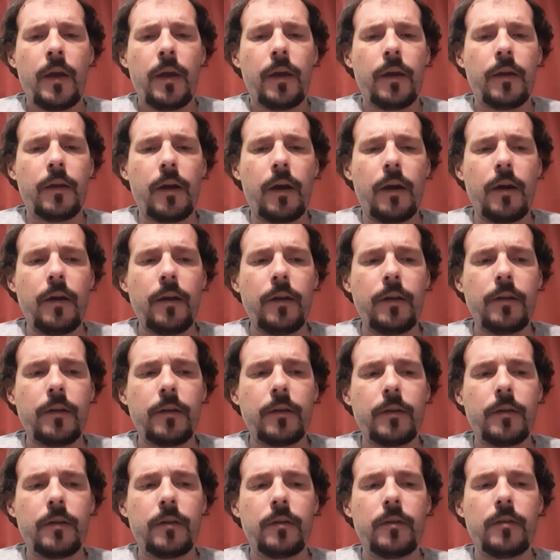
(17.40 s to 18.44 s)
and I,
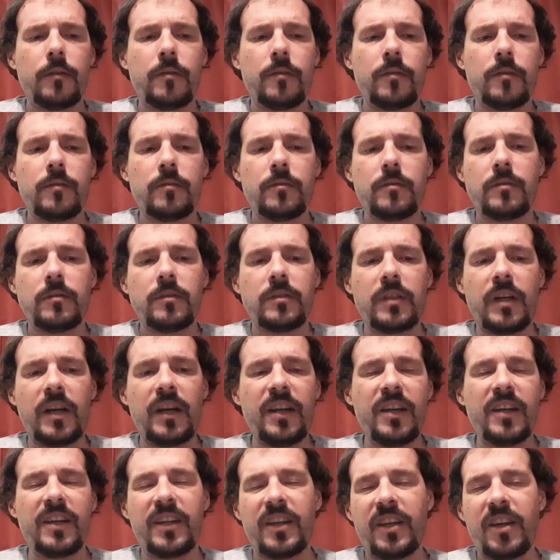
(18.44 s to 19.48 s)
I
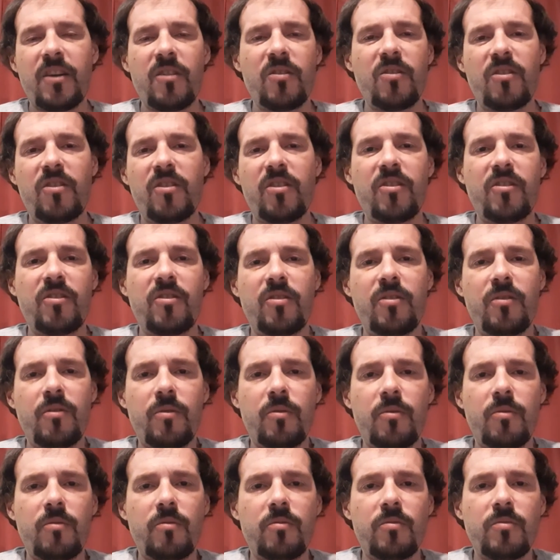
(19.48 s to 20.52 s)
accounted it
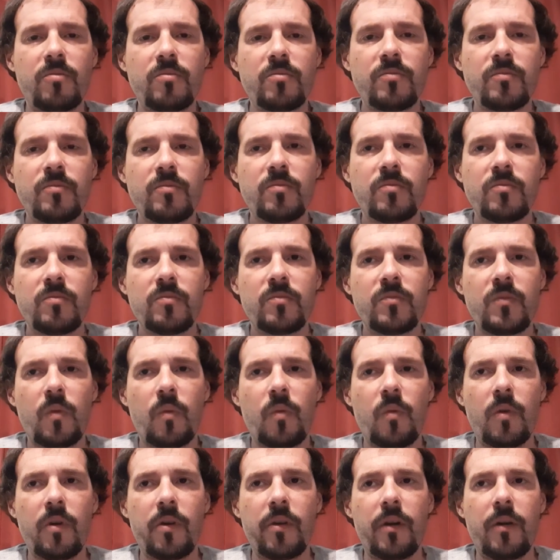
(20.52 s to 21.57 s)
to
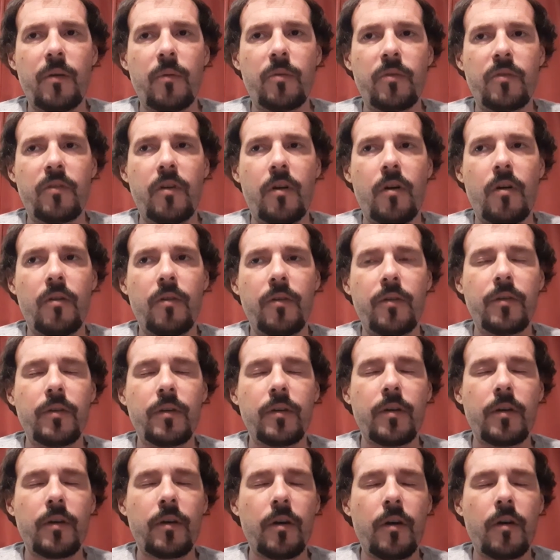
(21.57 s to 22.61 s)
what I was calling
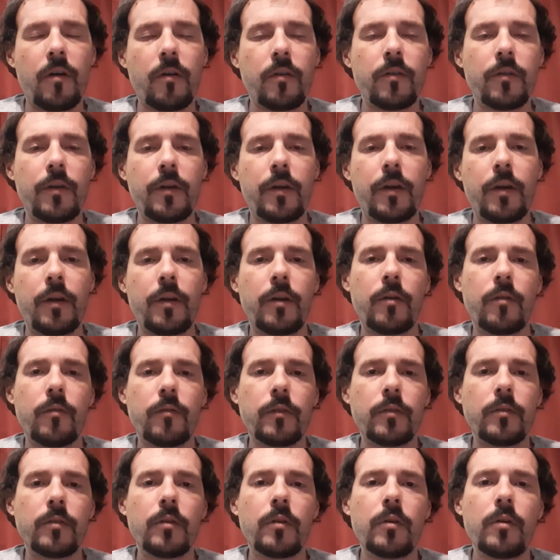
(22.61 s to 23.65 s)
a holiday
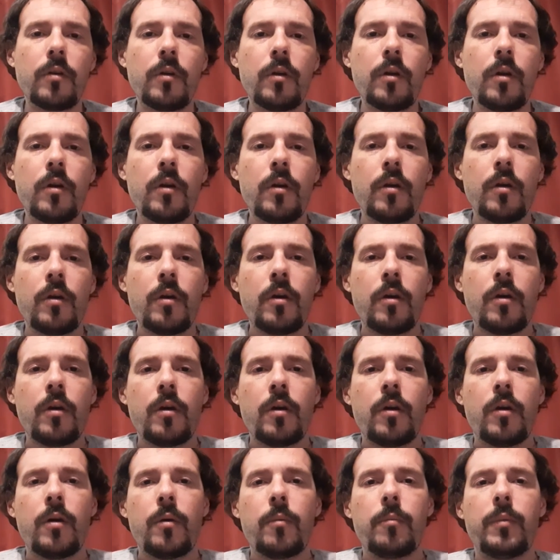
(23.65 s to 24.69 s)
hangover.
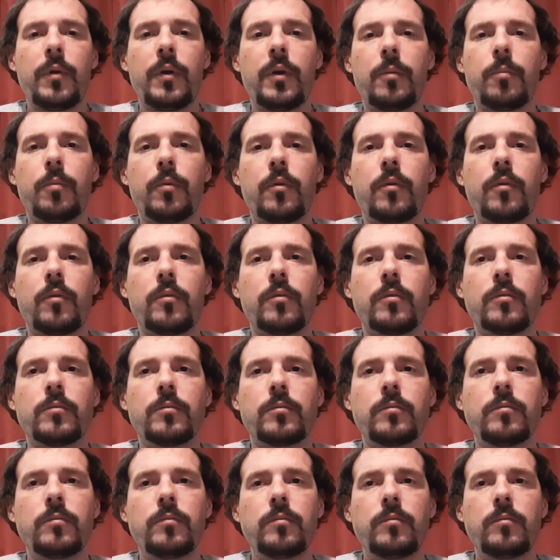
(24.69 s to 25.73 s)
People
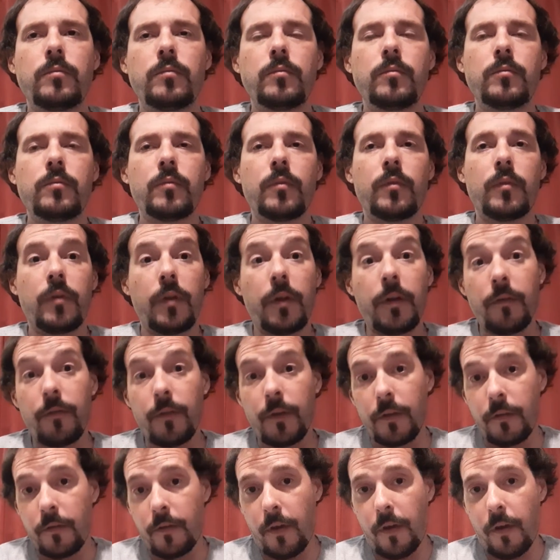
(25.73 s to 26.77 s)

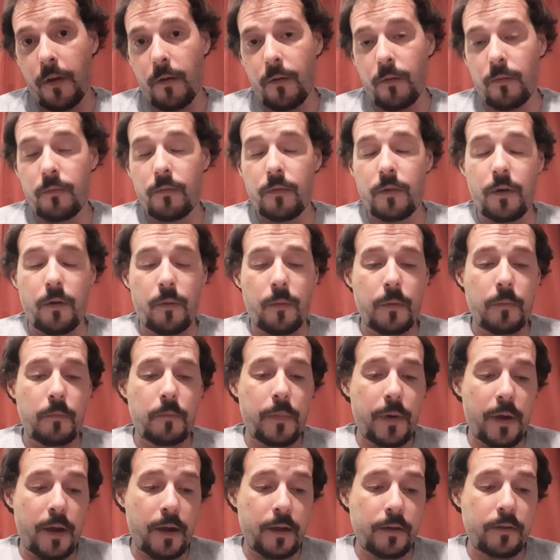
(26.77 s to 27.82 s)
leaving town, coming
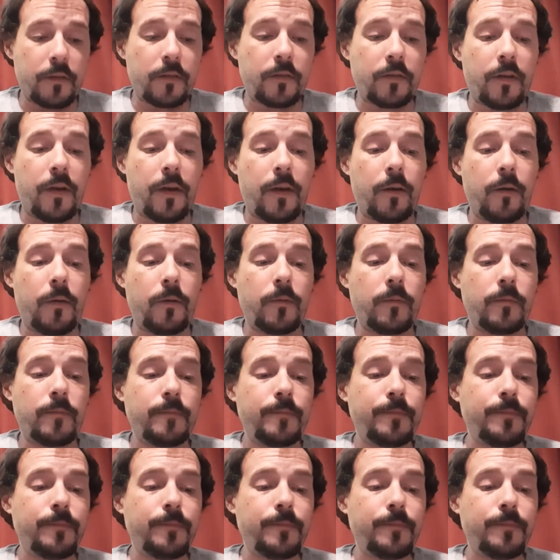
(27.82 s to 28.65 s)
back to town.